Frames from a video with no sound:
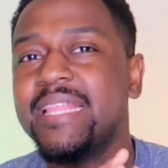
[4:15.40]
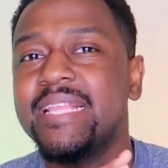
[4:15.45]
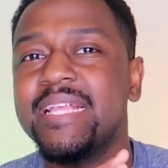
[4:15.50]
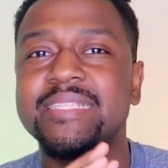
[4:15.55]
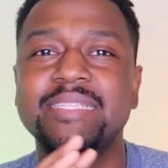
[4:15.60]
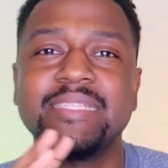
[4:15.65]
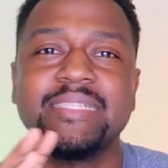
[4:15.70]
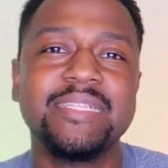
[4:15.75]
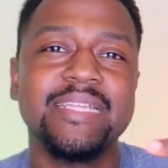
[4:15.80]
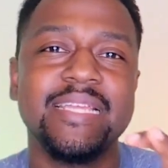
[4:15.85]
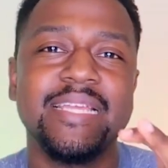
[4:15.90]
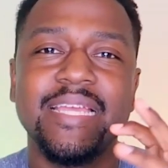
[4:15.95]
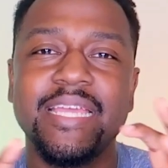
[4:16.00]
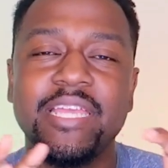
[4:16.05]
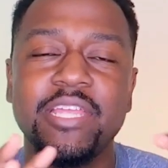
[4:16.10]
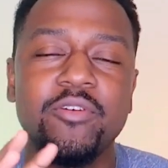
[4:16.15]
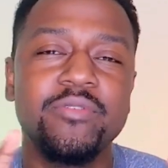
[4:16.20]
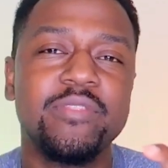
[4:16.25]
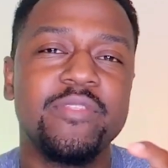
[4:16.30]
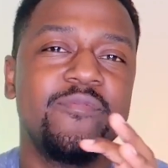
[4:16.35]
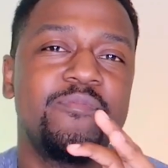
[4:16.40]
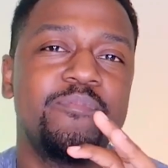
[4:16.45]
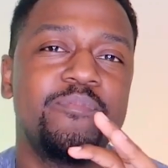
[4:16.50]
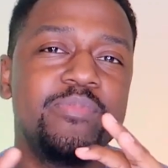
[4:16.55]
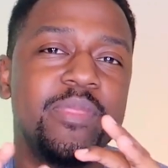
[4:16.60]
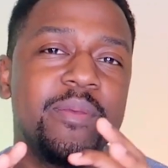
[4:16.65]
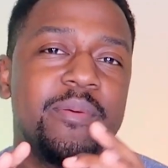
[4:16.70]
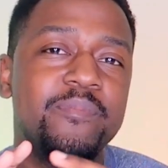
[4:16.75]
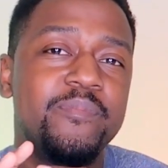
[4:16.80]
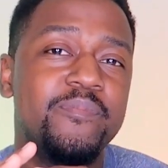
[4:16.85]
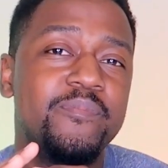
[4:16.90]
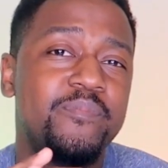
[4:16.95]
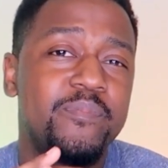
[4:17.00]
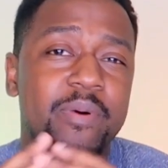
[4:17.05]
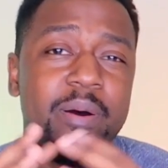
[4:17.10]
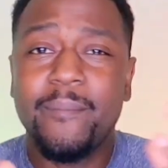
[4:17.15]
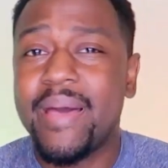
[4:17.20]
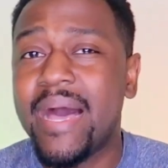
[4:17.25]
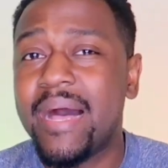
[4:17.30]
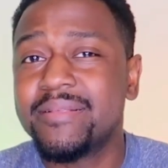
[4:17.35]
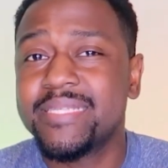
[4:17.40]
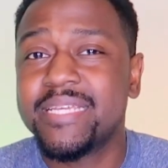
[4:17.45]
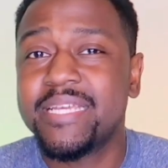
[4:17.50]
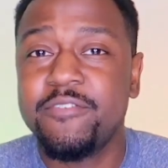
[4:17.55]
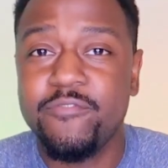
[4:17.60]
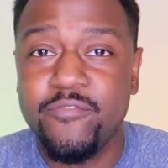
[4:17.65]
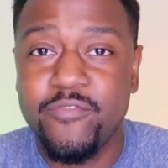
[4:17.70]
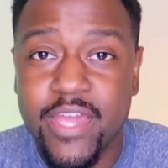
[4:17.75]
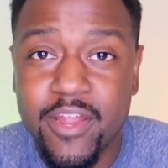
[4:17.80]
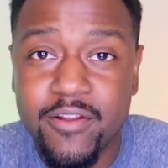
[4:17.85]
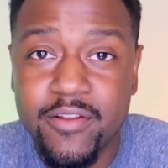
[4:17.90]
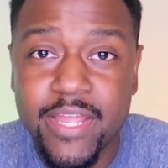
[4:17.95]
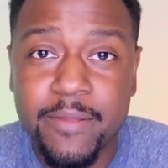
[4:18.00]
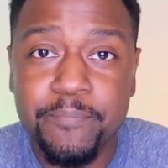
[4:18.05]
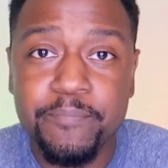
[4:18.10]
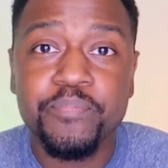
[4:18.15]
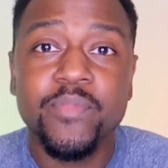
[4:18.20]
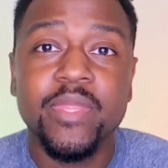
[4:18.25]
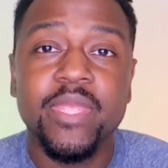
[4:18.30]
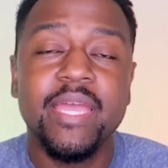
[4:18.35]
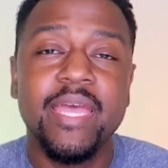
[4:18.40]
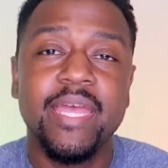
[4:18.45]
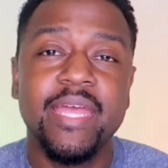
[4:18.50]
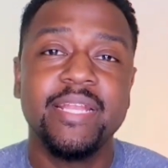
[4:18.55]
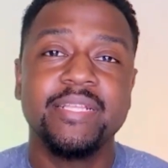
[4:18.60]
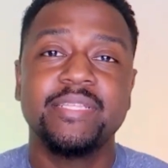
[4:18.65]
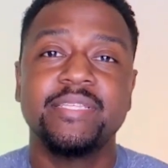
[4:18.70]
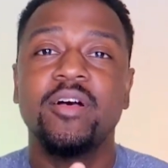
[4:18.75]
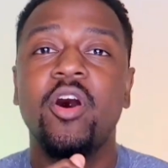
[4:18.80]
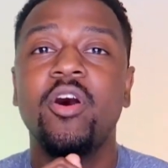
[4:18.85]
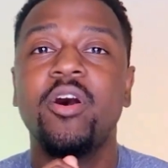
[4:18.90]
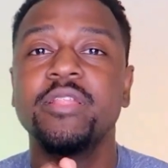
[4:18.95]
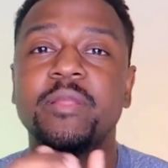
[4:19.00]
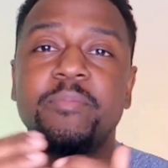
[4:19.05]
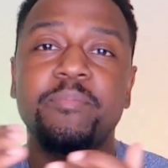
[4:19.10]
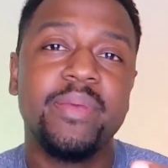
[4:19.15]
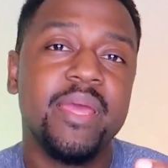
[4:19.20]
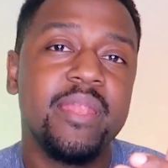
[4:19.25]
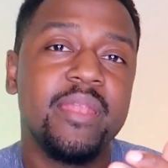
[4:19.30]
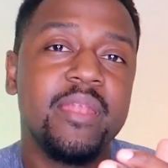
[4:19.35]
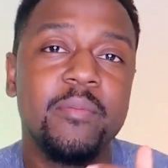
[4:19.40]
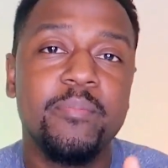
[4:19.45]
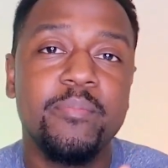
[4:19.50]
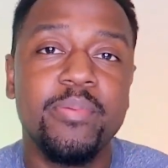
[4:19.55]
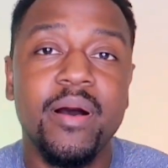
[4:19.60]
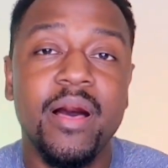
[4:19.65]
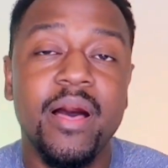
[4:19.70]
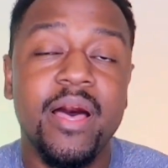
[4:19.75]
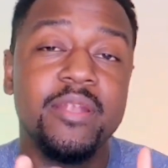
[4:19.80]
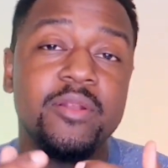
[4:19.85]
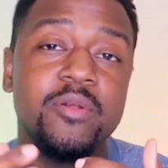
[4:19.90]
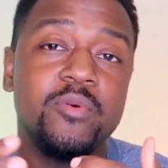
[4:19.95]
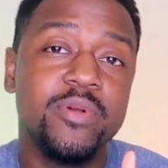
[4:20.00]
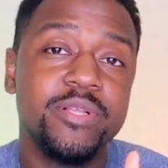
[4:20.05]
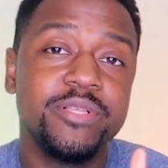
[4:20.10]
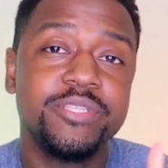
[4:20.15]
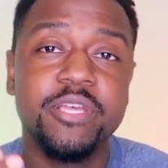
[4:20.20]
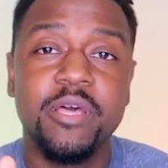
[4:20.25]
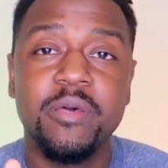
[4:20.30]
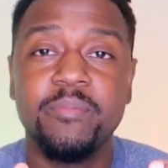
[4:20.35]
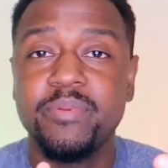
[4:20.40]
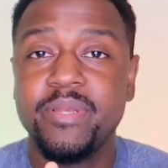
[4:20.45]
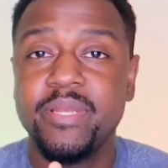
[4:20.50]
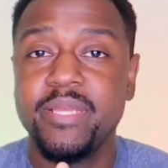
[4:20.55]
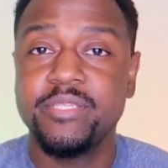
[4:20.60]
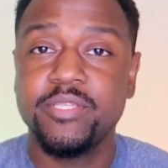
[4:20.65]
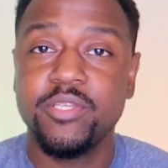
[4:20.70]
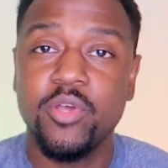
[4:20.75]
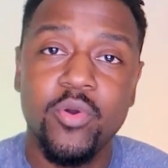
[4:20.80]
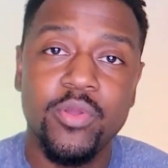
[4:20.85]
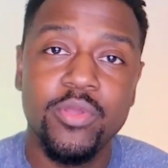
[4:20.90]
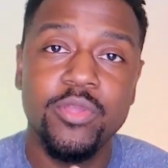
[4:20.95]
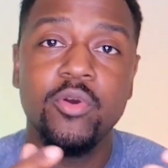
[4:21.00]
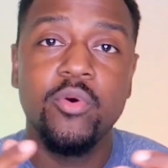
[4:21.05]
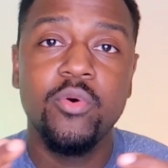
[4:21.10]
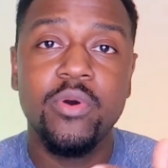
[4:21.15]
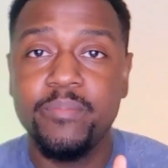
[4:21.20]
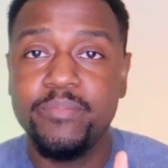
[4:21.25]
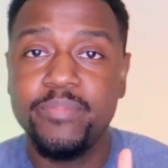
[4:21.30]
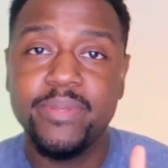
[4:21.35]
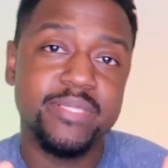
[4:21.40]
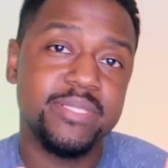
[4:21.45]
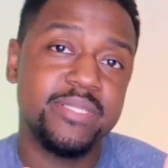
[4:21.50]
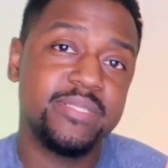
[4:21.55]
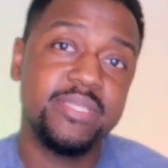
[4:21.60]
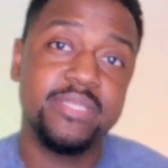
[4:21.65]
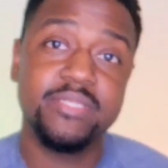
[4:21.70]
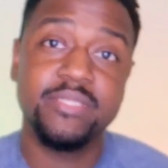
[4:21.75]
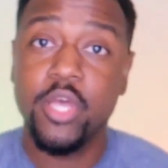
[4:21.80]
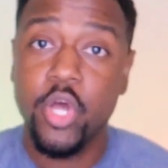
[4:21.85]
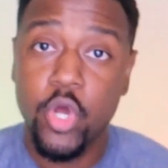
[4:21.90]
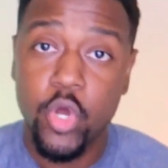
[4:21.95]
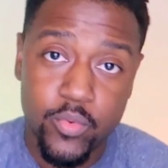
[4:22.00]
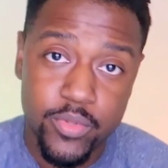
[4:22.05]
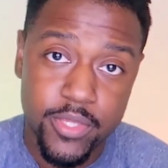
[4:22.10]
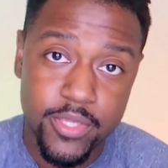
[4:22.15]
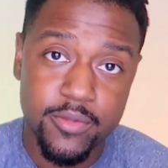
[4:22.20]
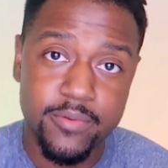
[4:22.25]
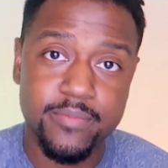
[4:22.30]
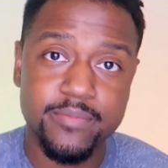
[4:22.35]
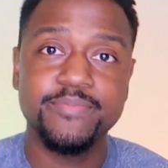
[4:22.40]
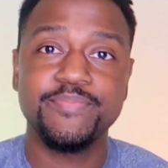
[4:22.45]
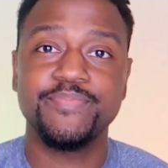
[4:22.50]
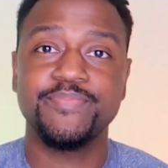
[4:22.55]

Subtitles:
It doesn't, the amounts can vary, and it's all dependent upon which companies owe you or what businesses owe you.